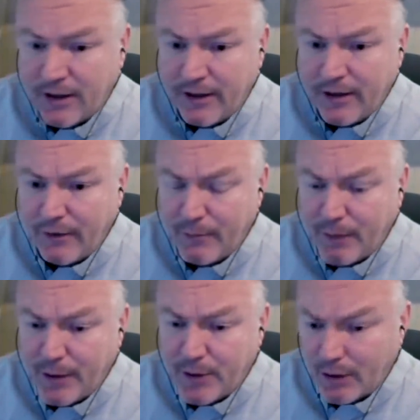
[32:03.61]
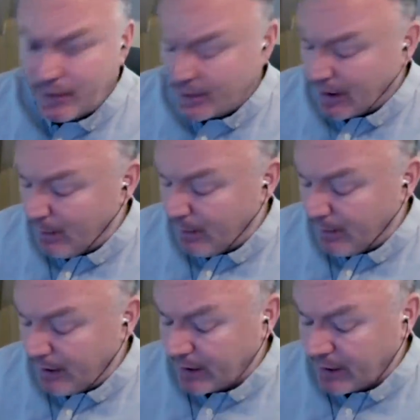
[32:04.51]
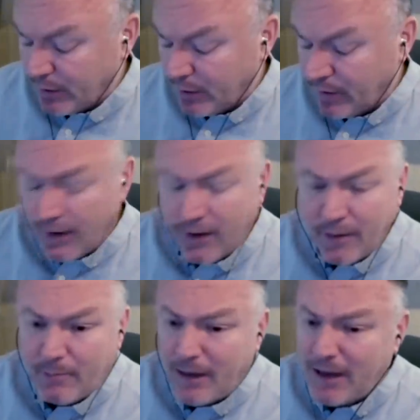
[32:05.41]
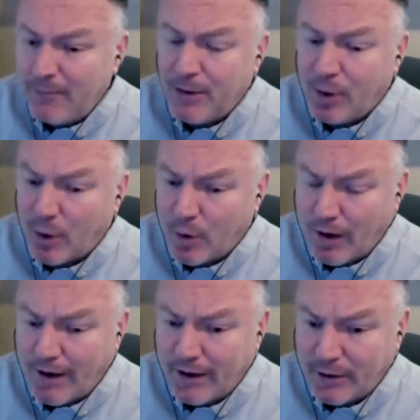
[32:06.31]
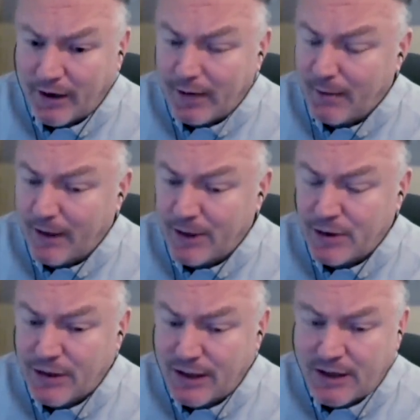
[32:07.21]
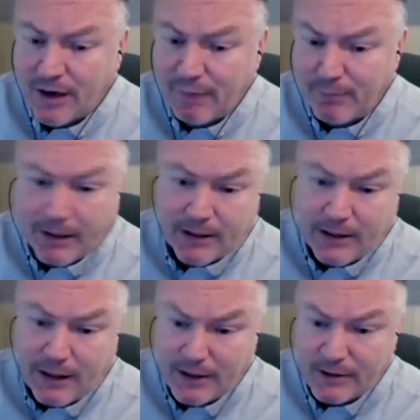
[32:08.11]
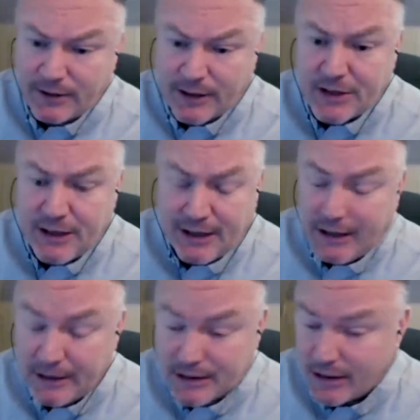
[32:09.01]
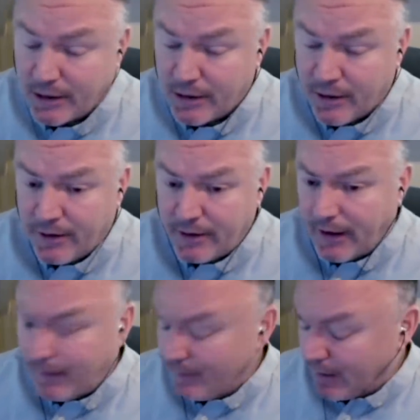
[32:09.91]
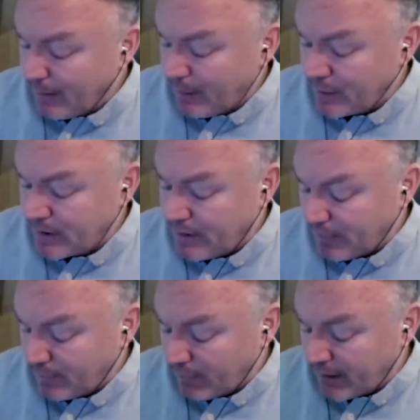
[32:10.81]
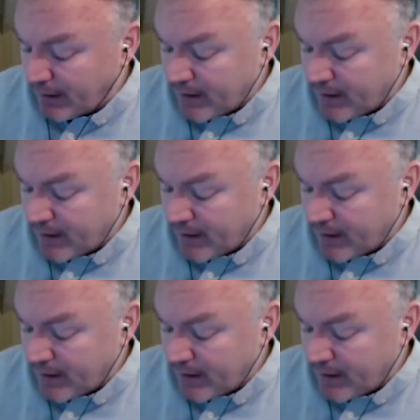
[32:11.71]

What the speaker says: He often blows hot and cold. But Vienna Court, maybe not quite the grey, but as you say, tough, battle hardened, does it here. So, yeah, liable to give running.